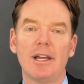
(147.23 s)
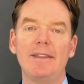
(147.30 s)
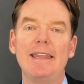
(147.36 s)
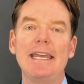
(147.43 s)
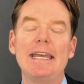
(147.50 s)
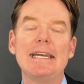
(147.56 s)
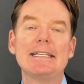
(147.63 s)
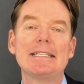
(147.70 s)
and
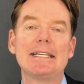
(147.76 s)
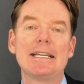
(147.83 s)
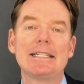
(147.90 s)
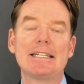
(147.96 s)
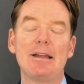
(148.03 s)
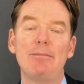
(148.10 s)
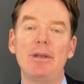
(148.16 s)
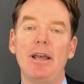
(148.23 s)
the incidence
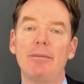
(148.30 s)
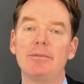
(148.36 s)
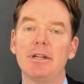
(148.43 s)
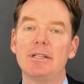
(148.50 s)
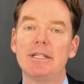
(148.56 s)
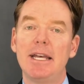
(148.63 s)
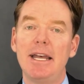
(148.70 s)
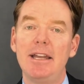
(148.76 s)
can be up to
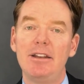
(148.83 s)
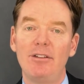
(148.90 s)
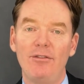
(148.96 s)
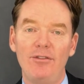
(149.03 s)
10 to